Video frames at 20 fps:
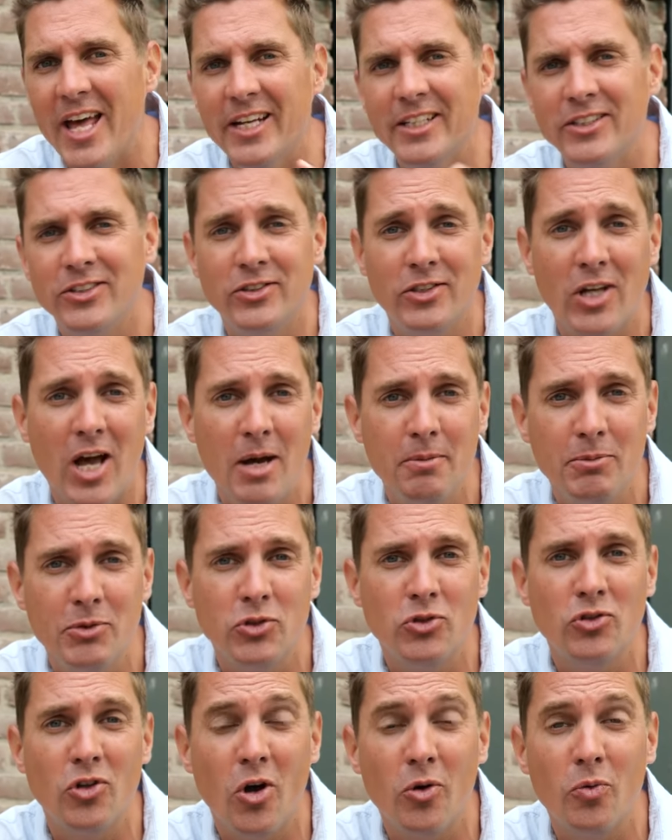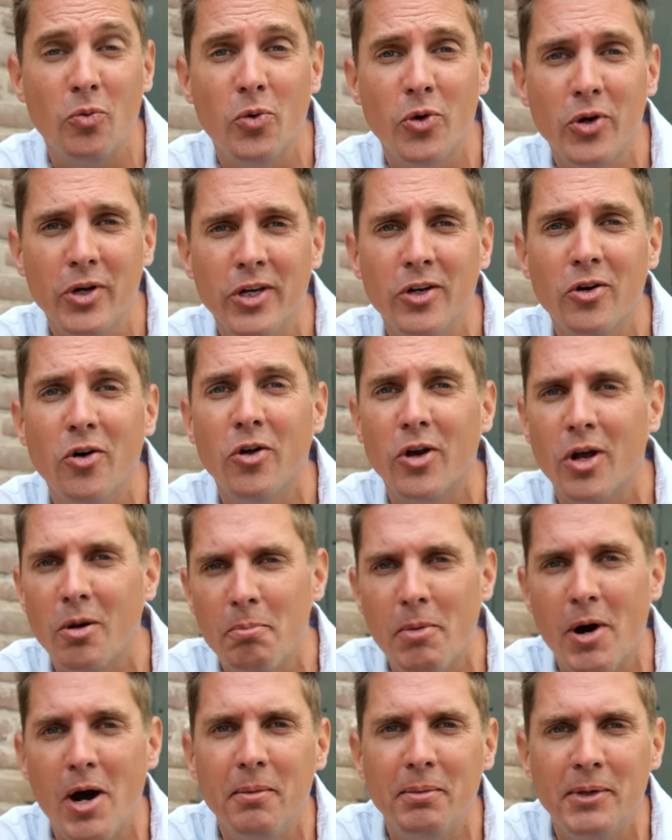and it's time to start working on our
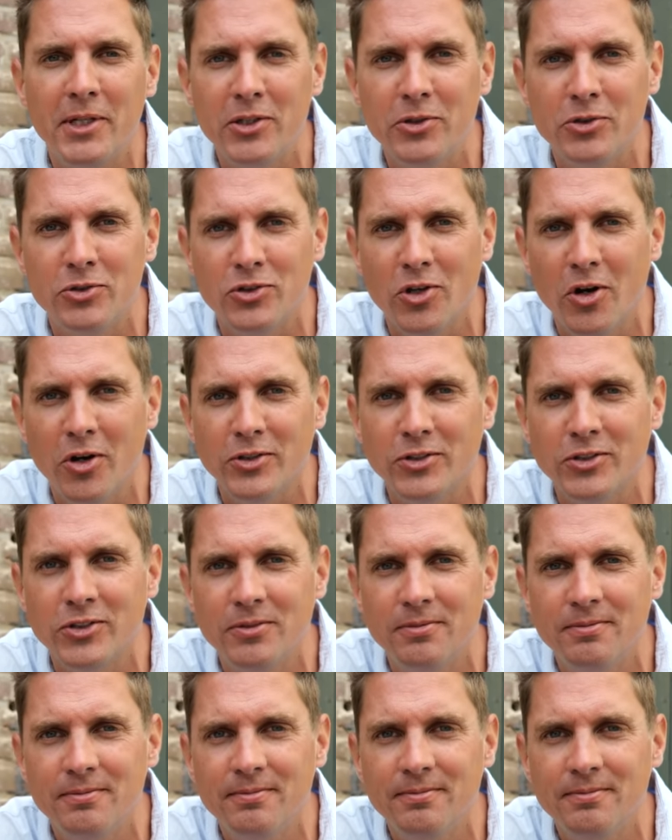barbecue sauce.